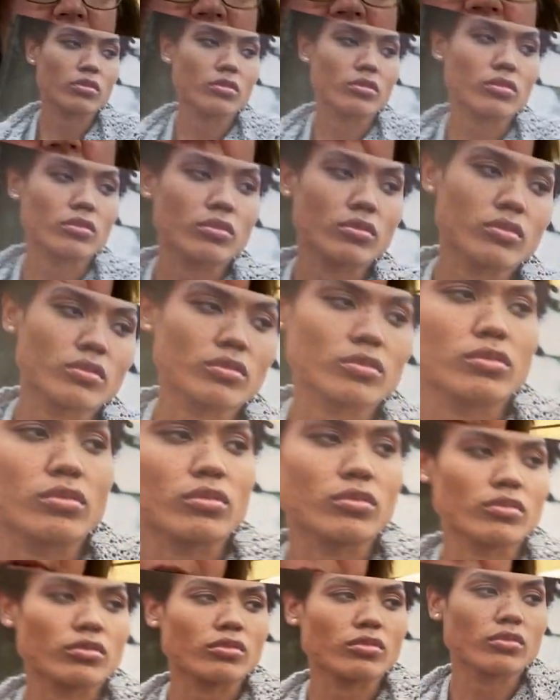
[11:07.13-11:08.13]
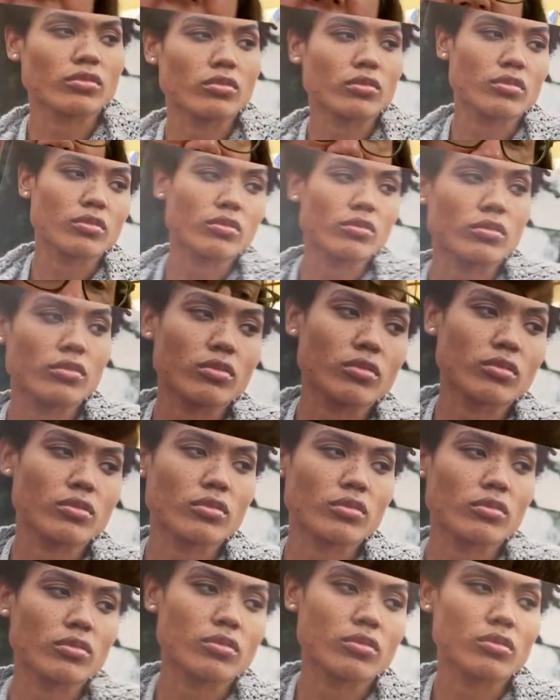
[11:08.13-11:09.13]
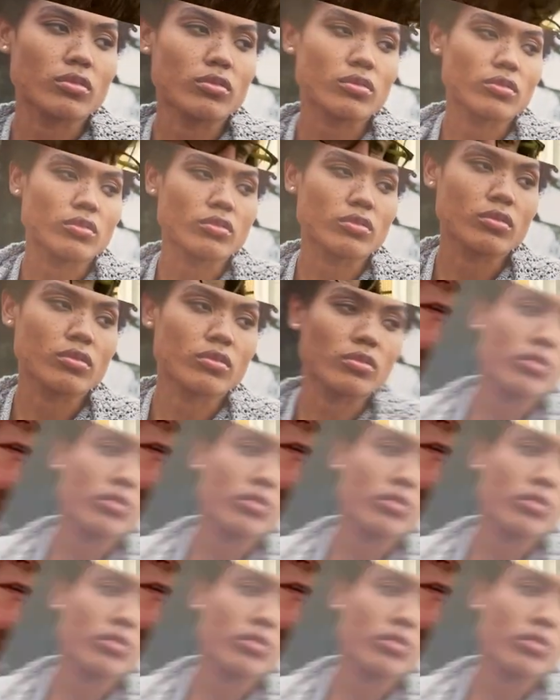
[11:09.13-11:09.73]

Um, this is a beautiful,